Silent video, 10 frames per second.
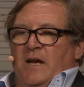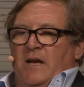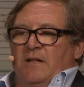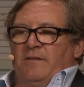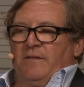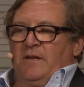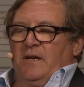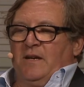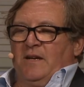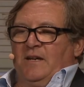and
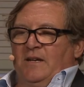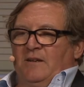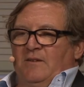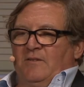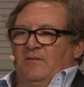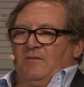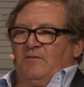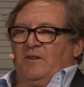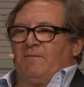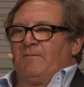the
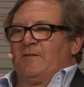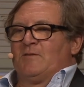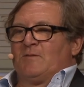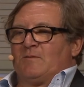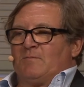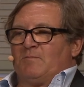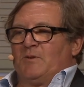difference